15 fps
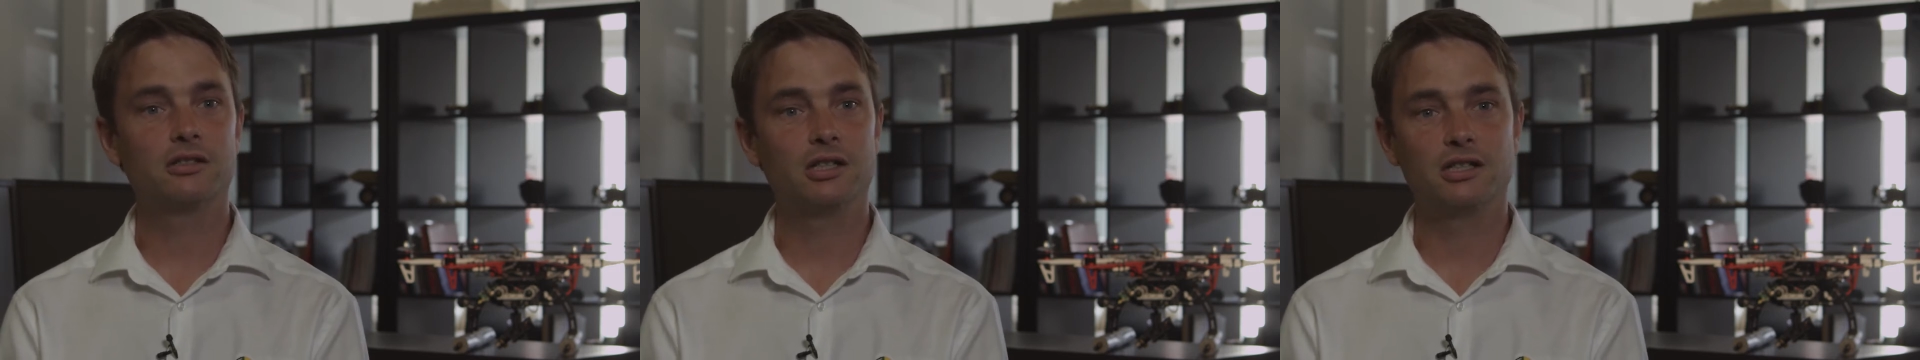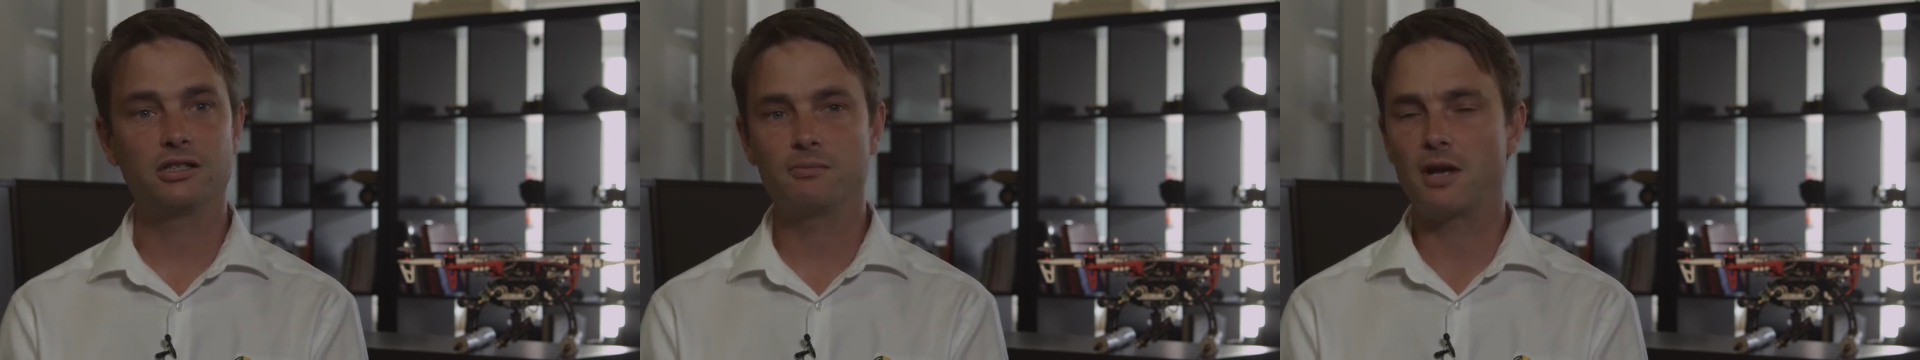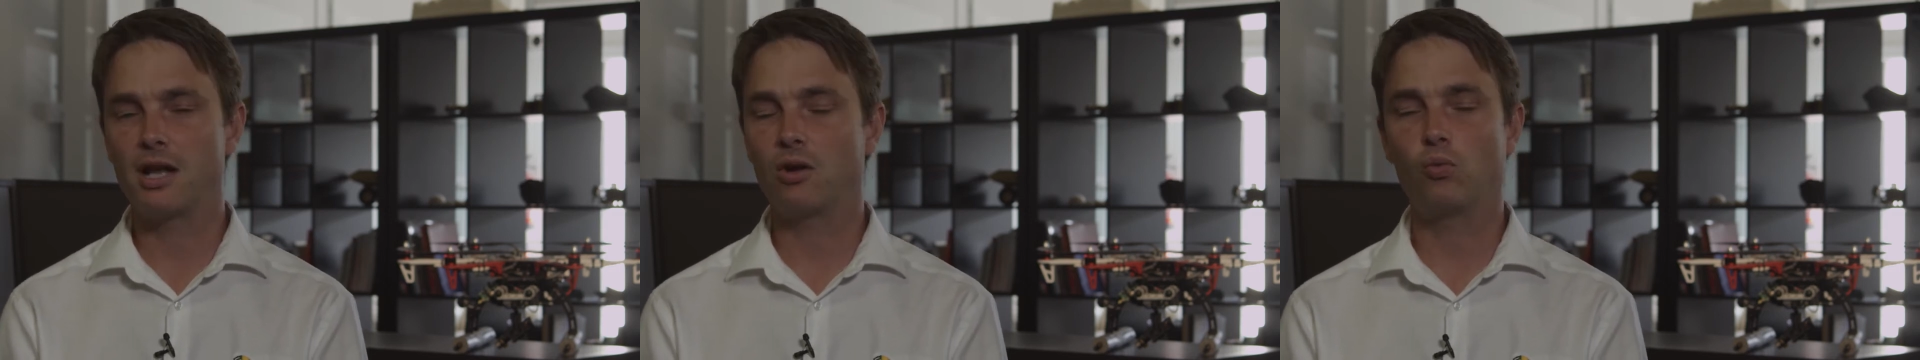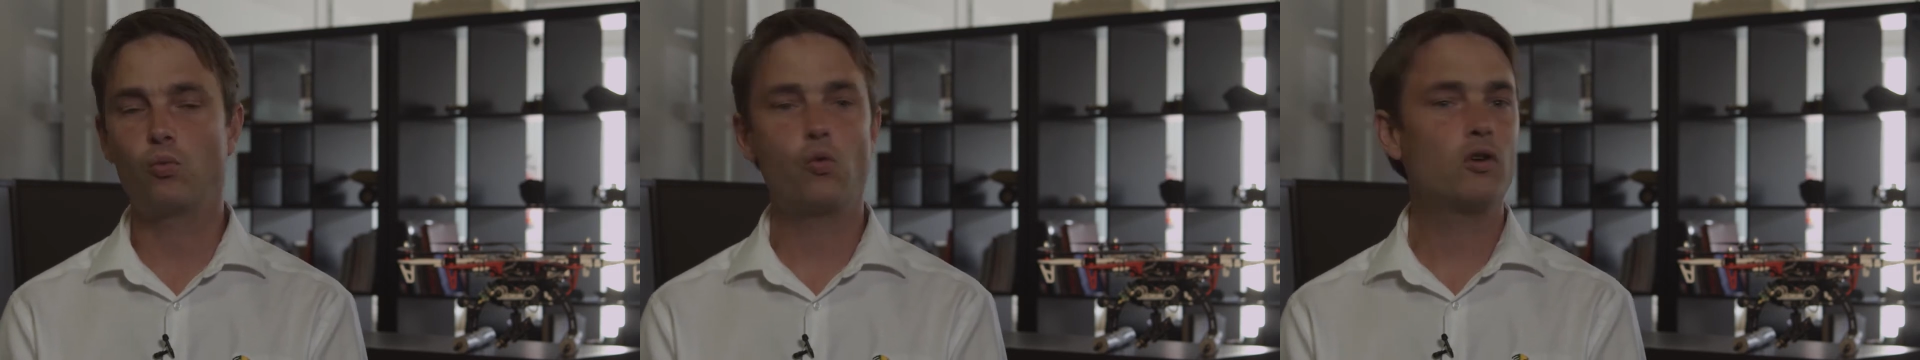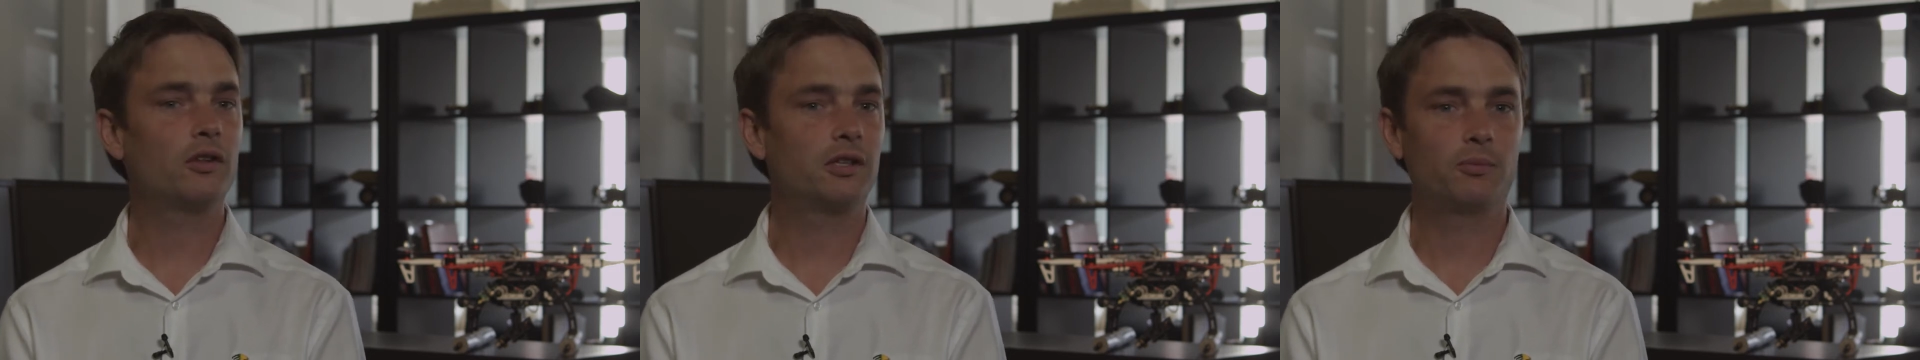It doesn't matter
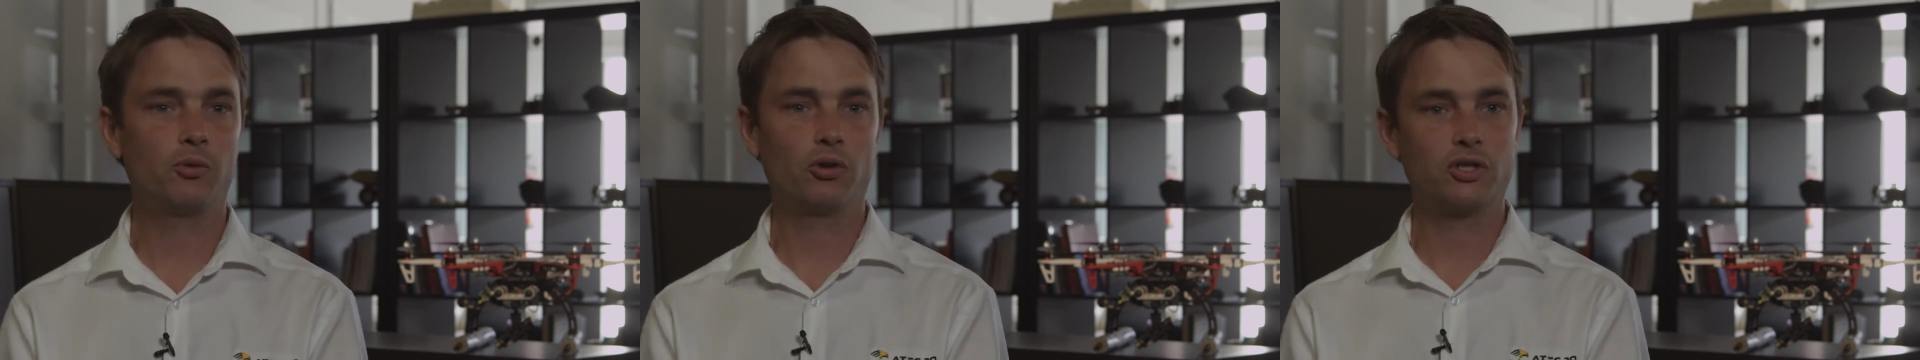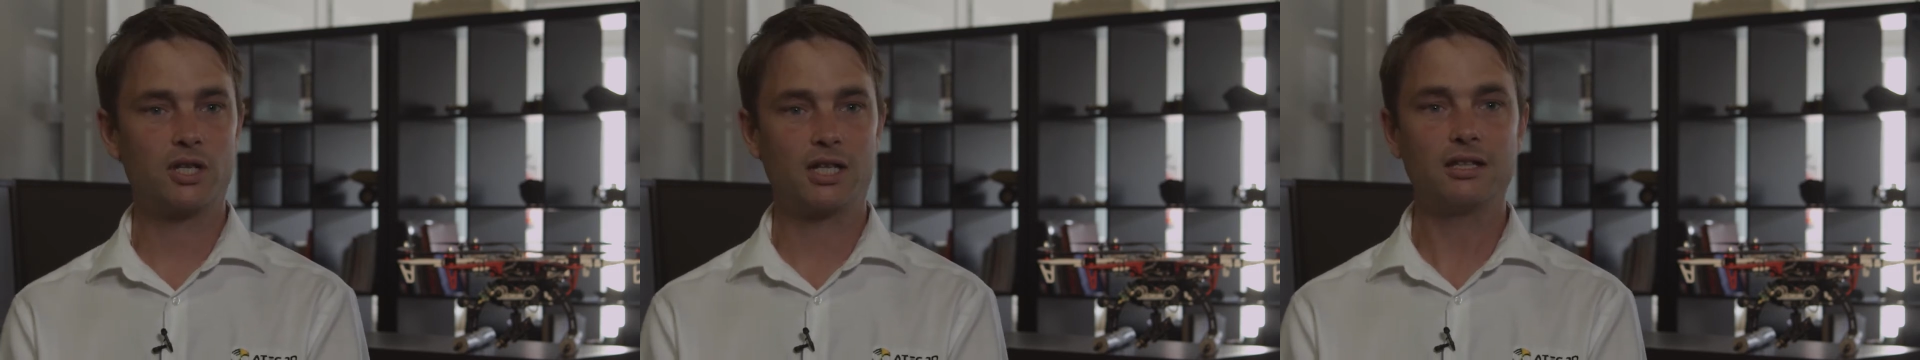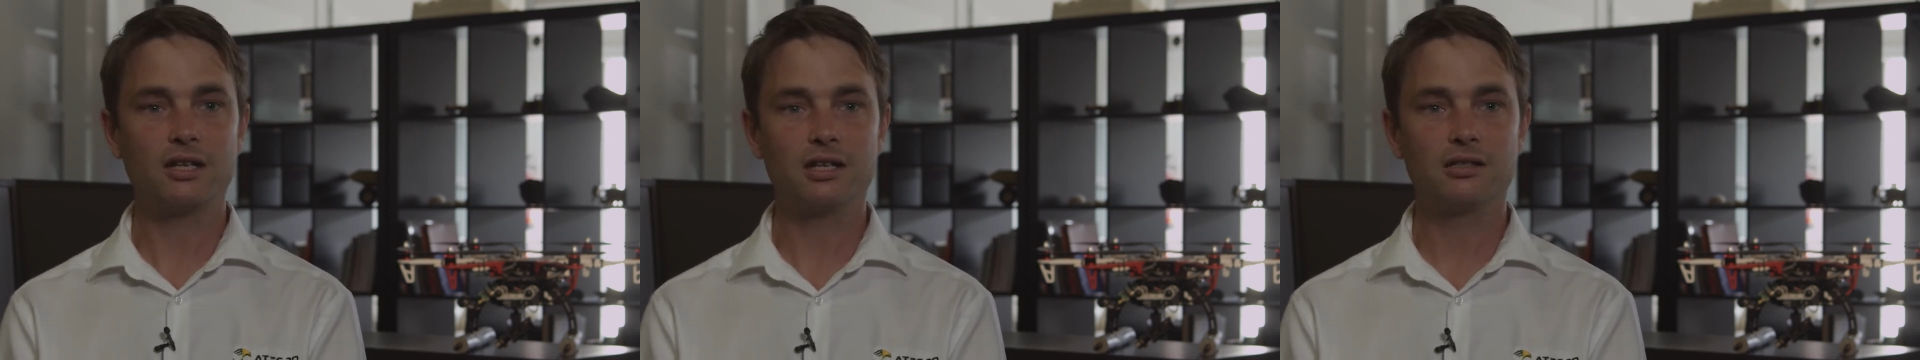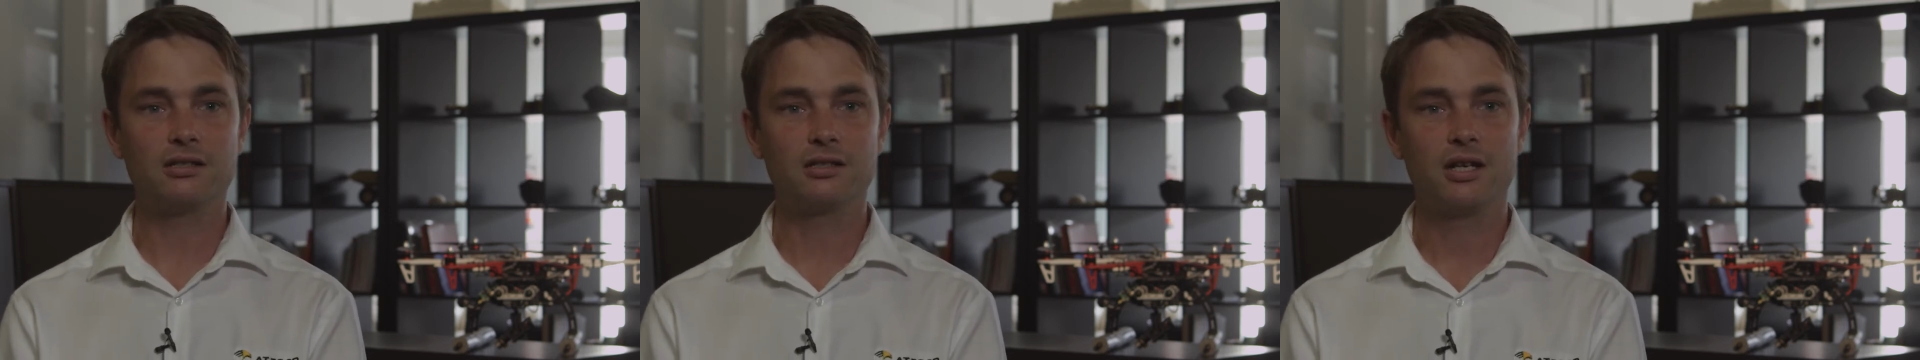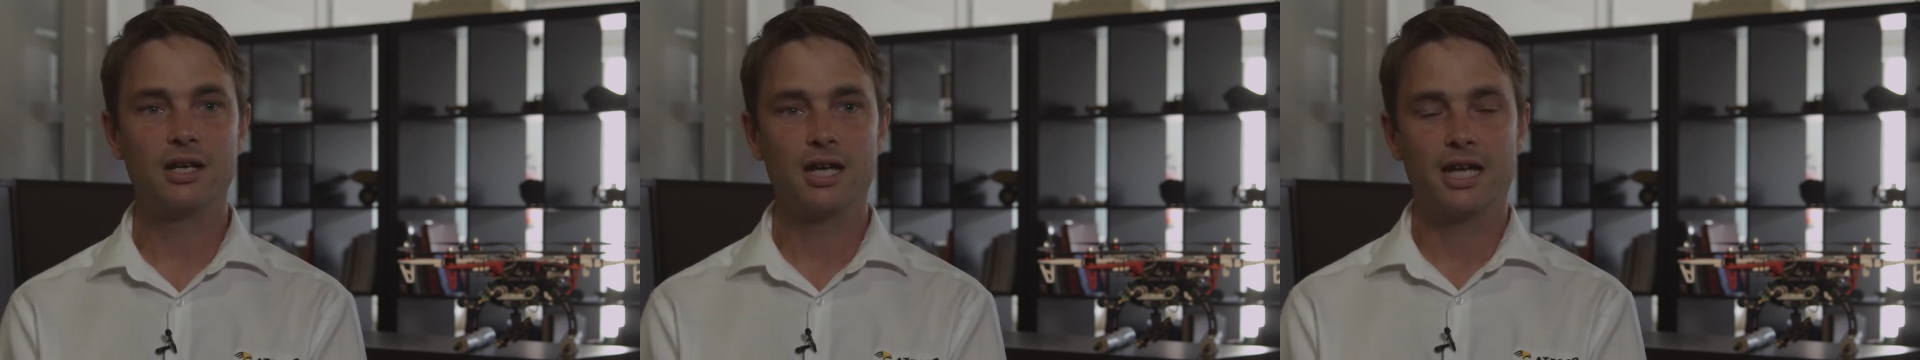what the project is,